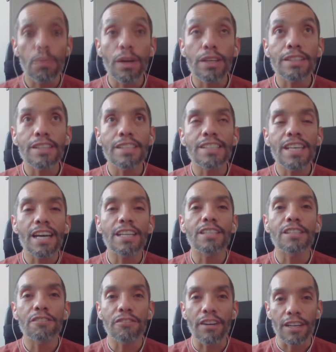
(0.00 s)
What
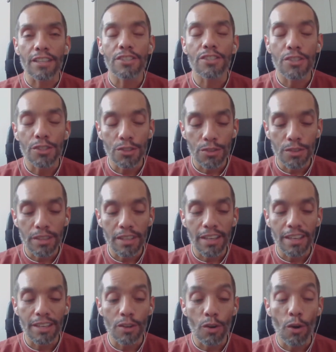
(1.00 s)
satisfaction
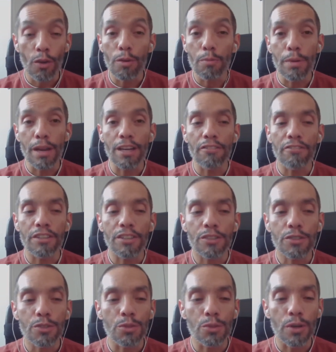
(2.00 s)
and other
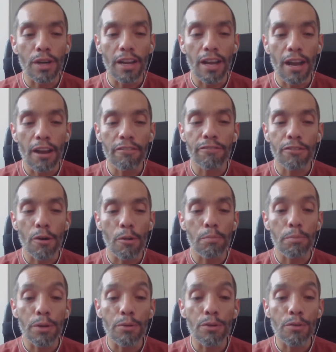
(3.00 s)
benefits do I have
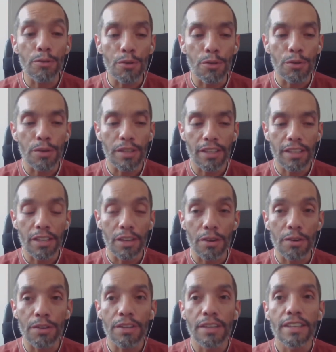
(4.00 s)
from peer reviewing
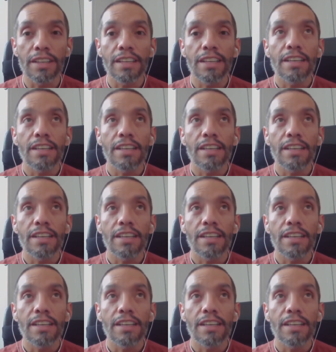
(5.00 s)
here